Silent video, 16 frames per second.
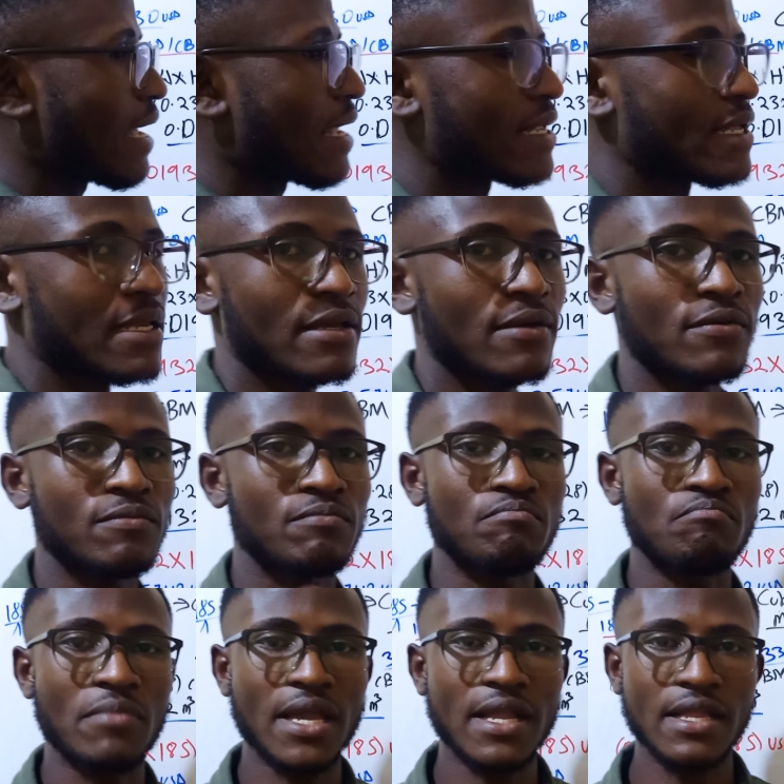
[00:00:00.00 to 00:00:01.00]
and
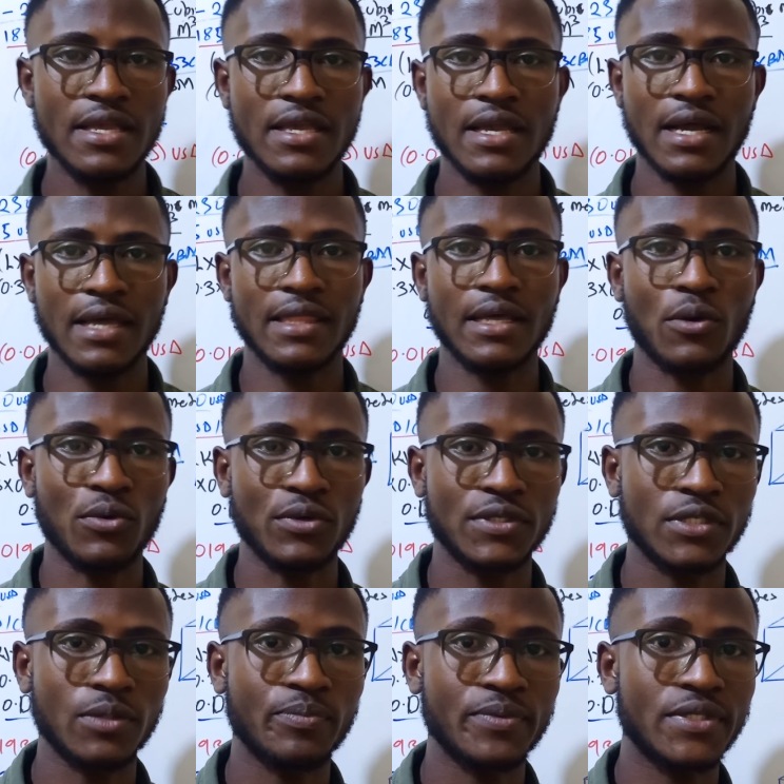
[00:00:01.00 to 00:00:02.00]
many other
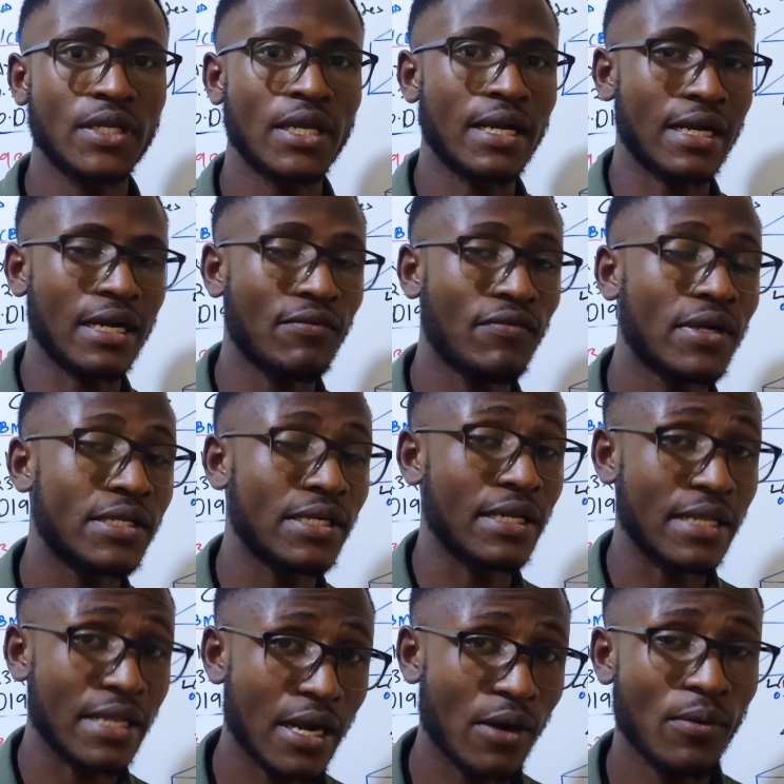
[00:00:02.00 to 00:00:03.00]
concepts covered
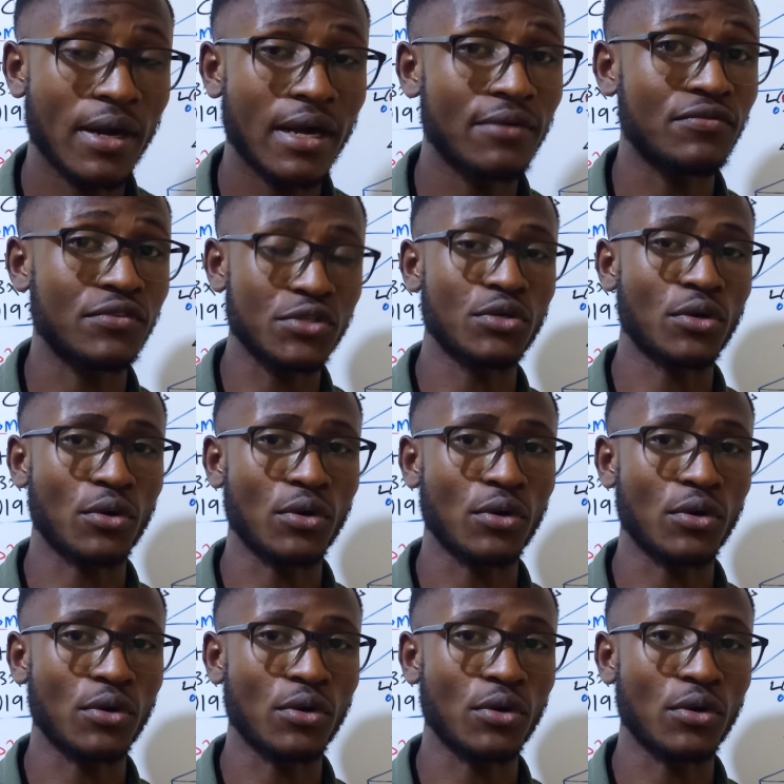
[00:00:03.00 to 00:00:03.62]
in our video